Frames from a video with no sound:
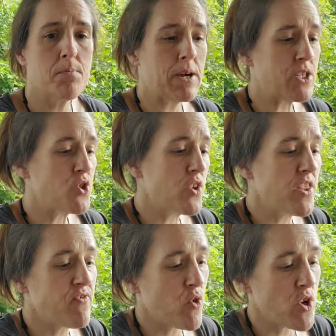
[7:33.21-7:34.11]
by Judith
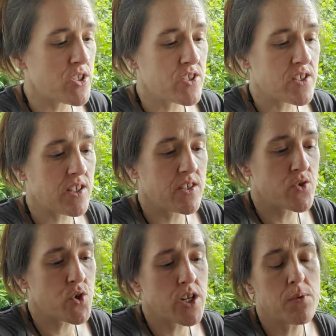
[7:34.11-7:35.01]
Viorst,
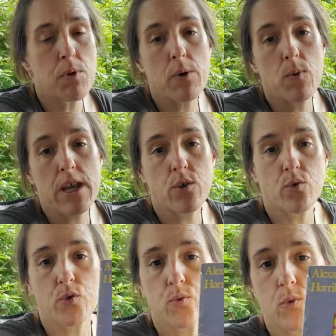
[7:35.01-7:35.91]
illustrated by
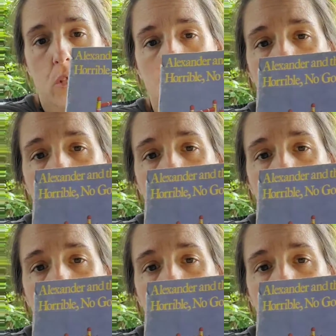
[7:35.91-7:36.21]
Cruz.